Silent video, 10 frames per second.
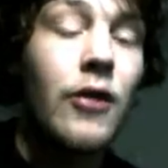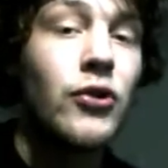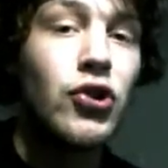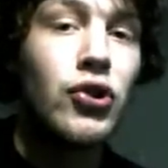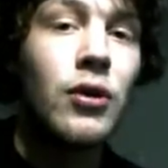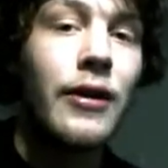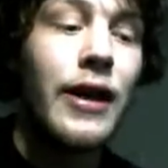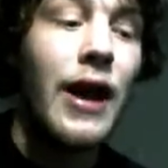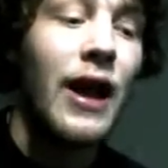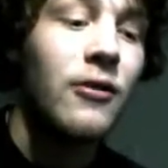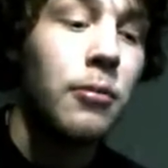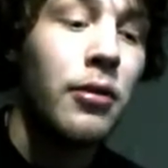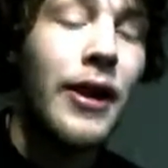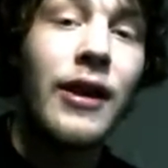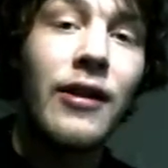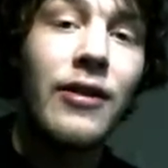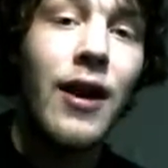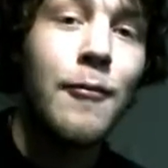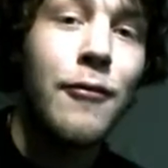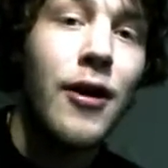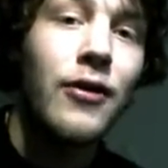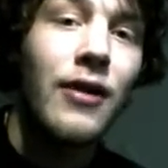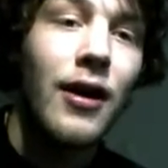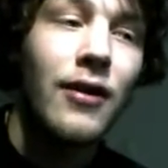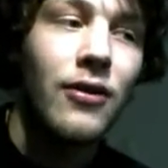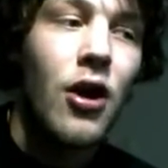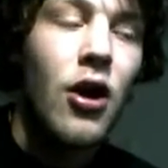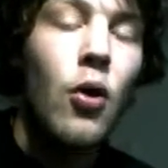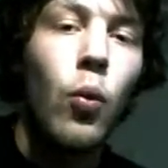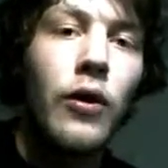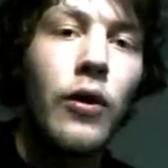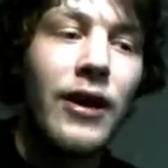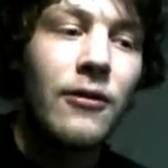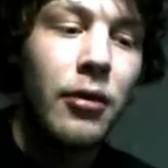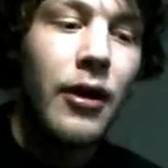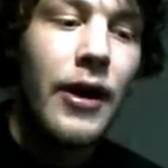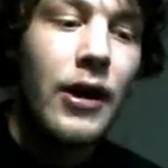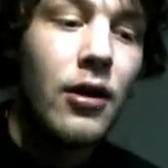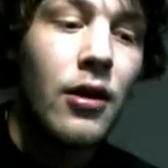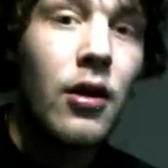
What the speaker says: then surely explaining that process would explain